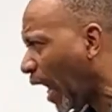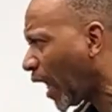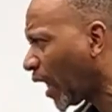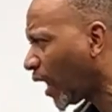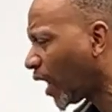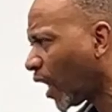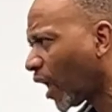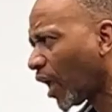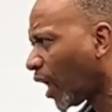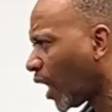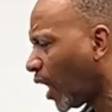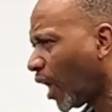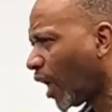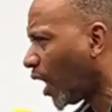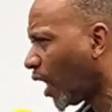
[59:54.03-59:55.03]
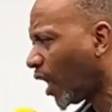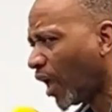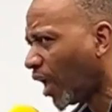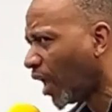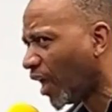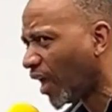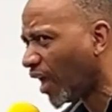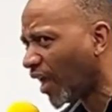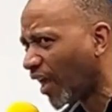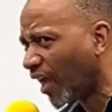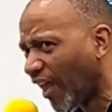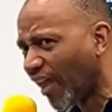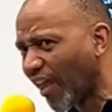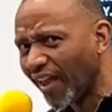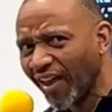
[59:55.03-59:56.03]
Yeah.